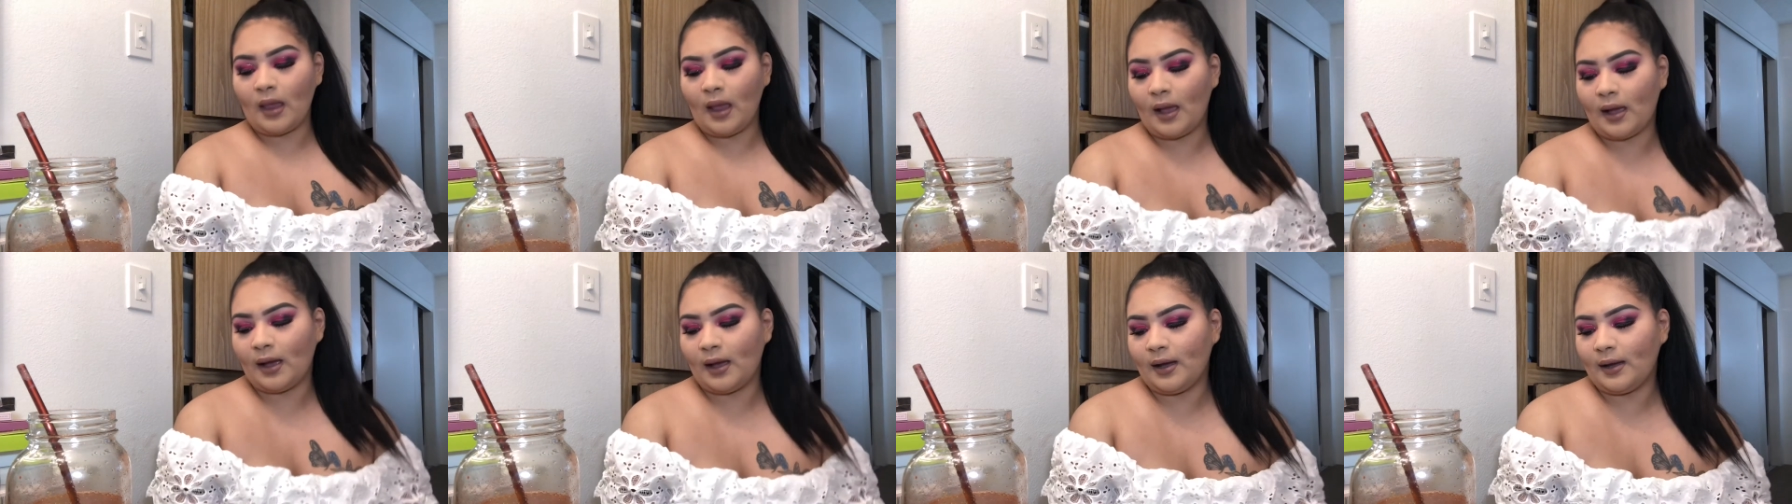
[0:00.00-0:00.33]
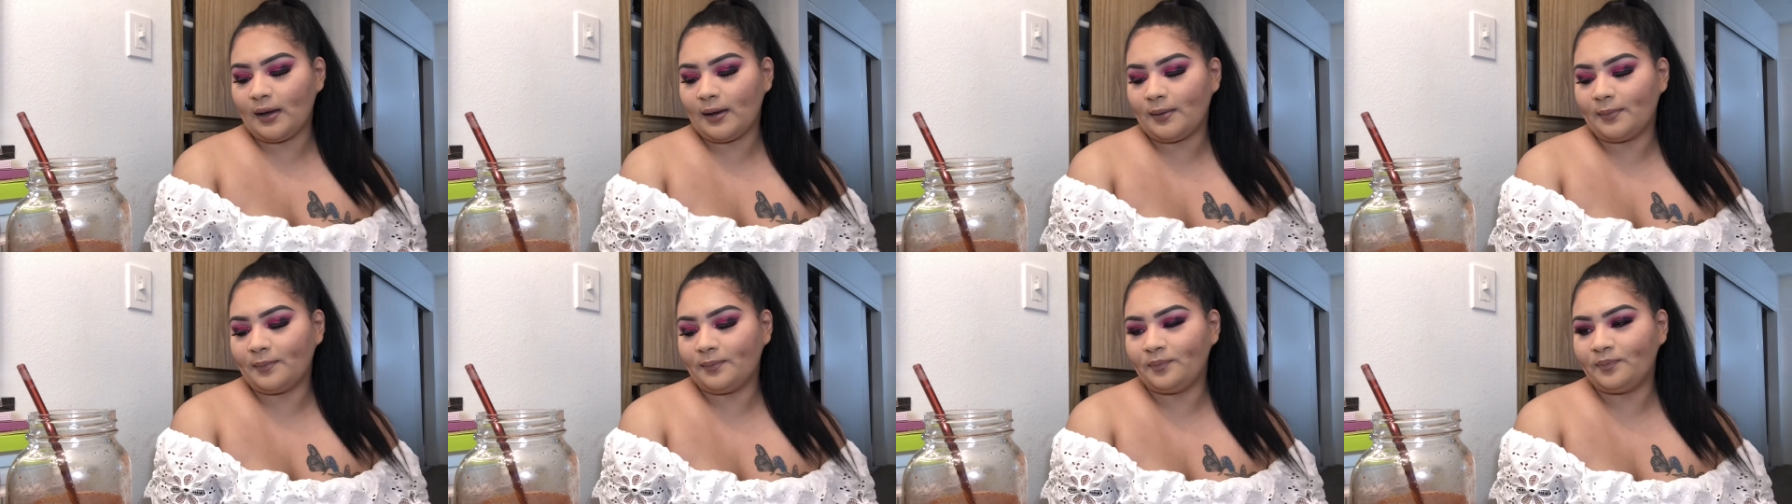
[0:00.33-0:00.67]

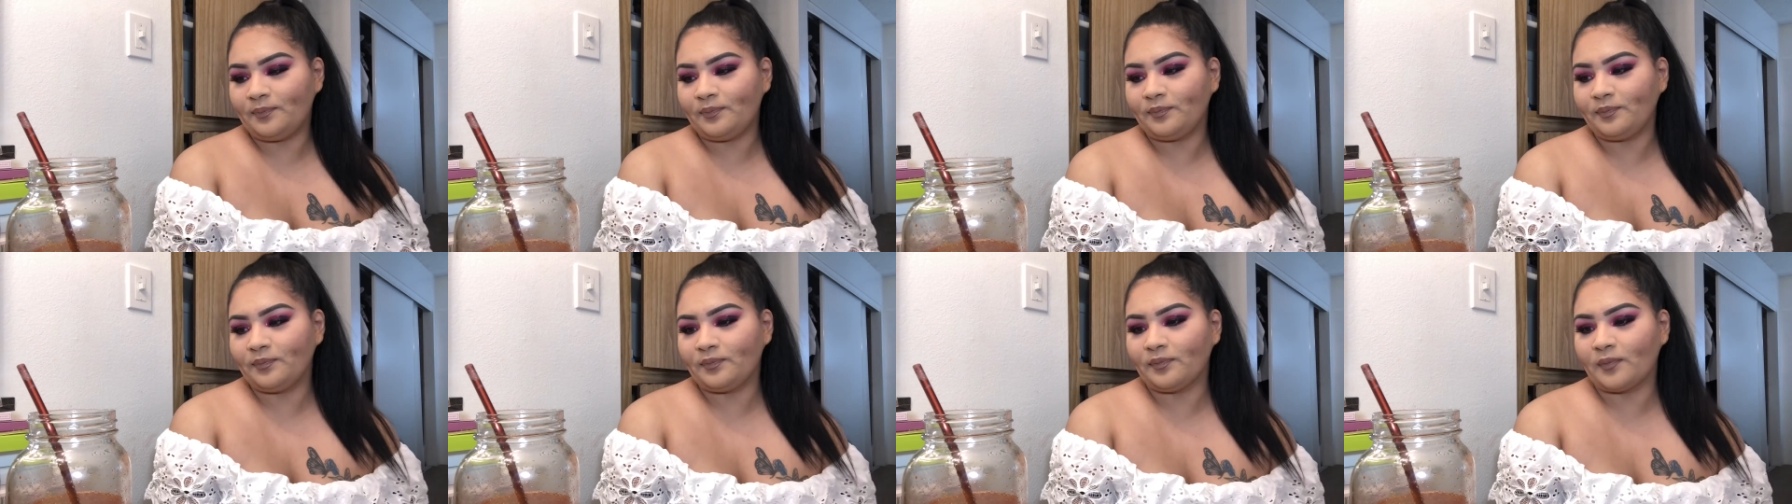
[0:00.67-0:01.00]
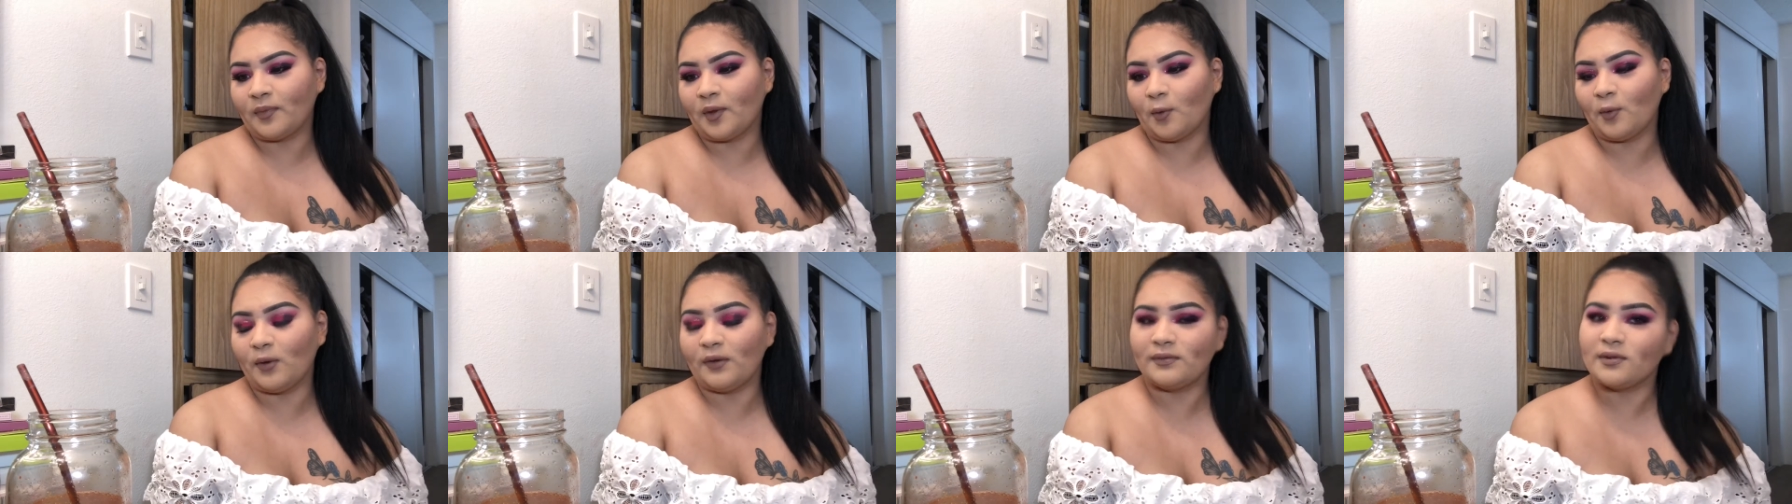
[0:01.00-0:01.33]
Um,
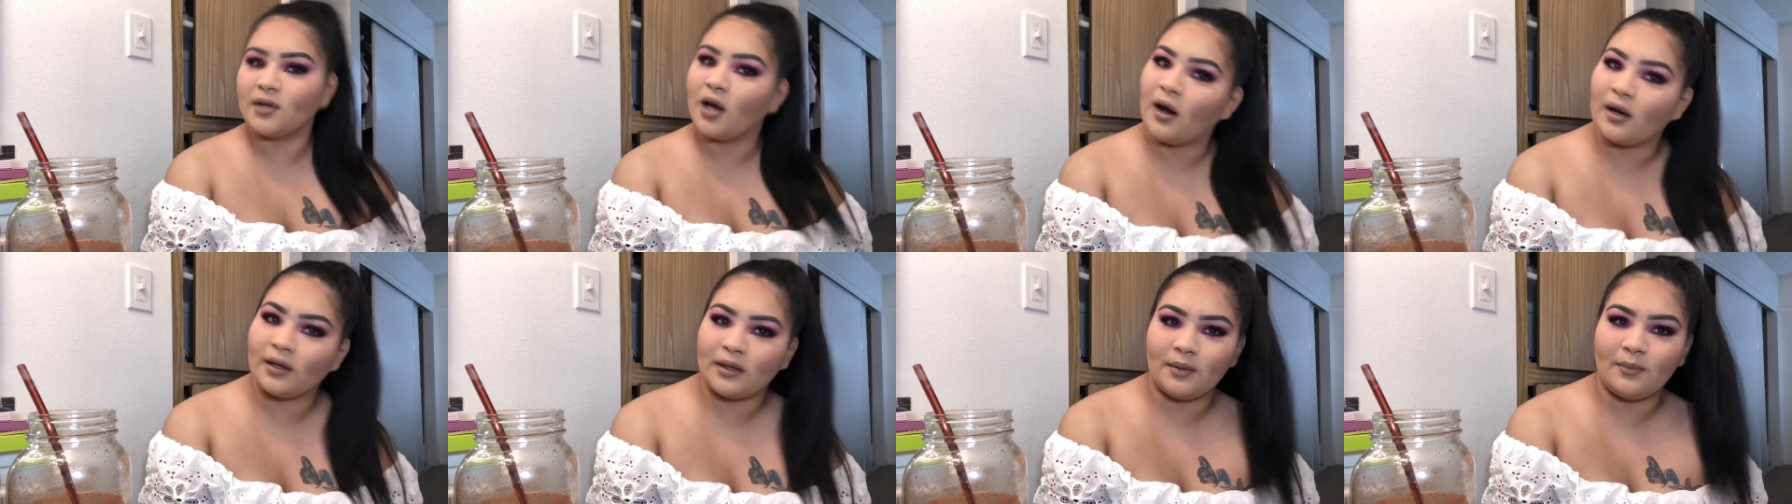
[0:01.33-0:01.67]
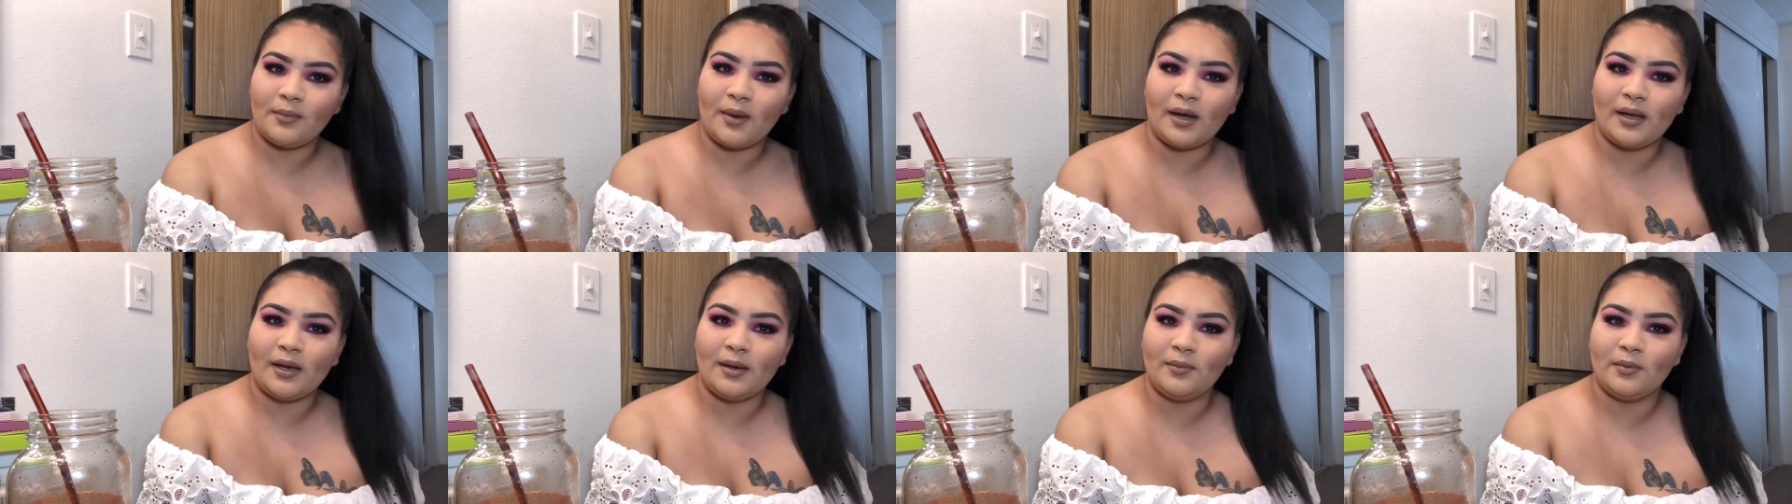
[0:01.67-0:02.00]
We've talked
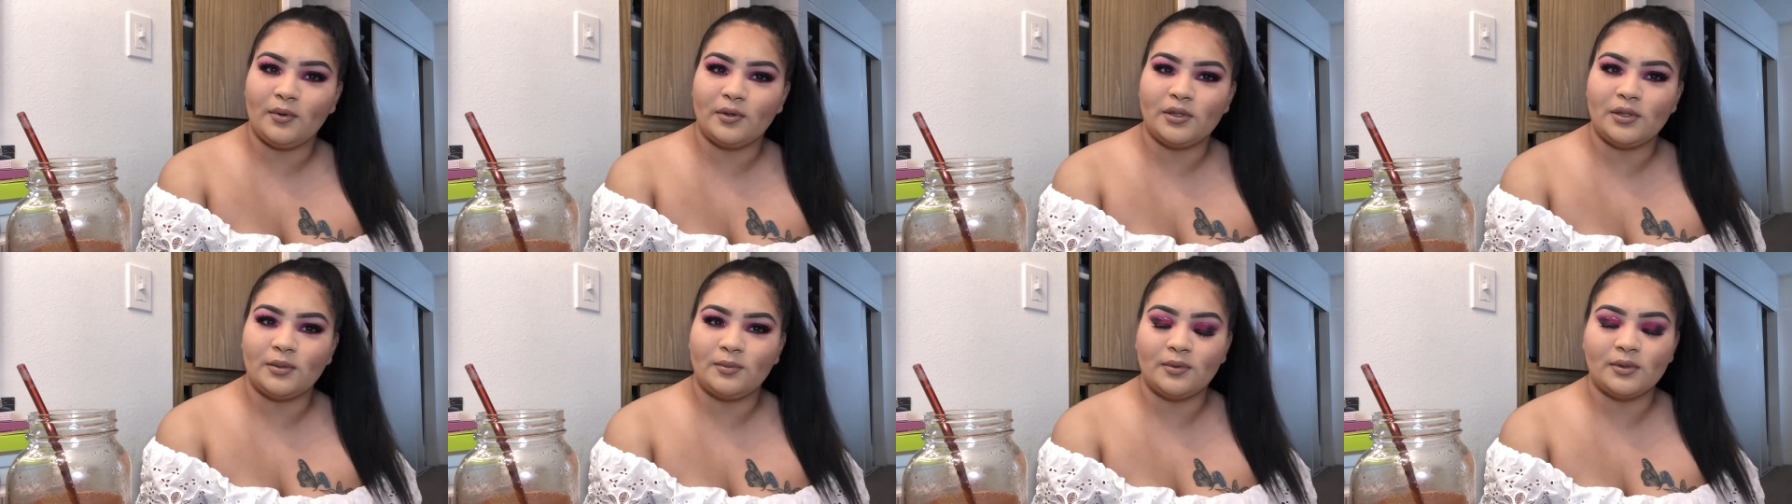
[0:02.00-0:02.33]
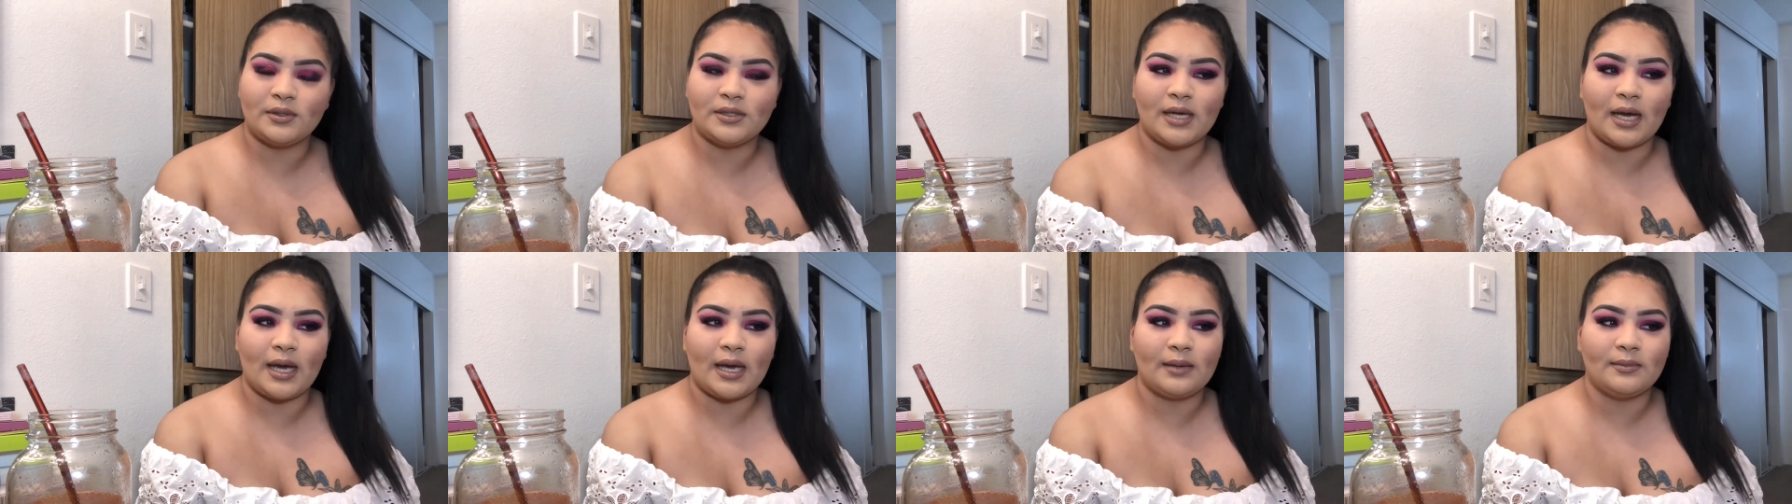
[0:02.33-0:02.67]
about it multiple
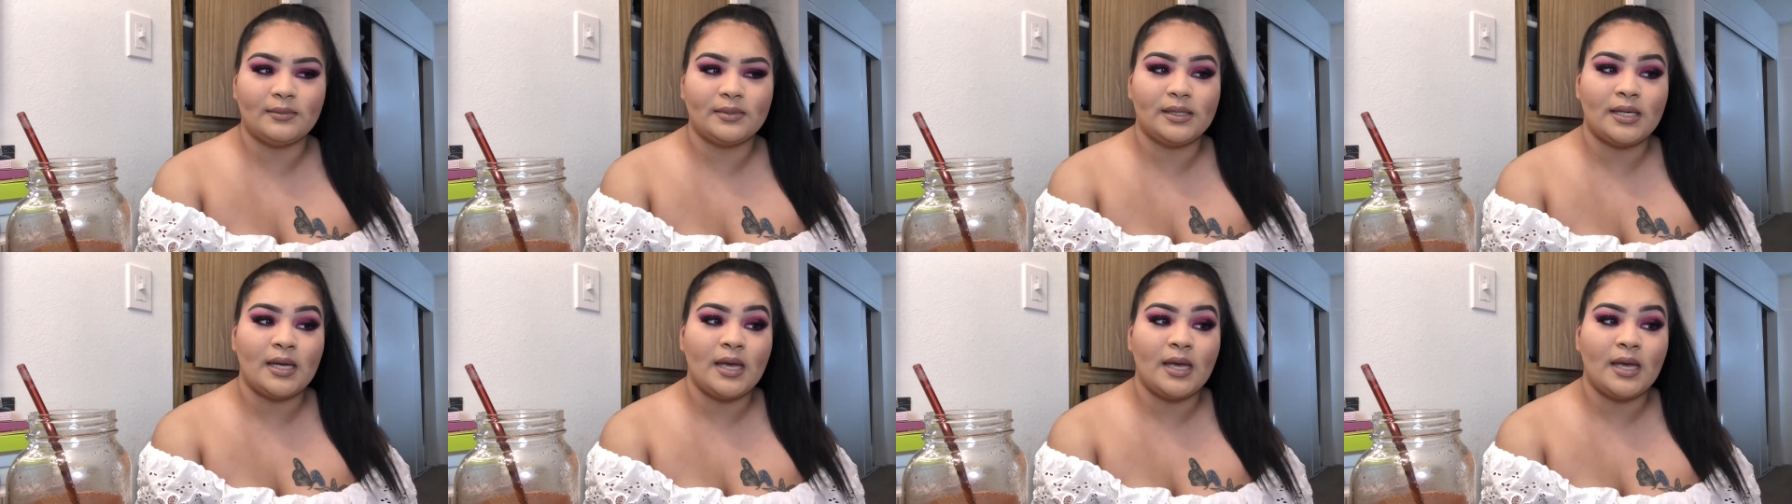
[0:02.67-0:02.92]
times.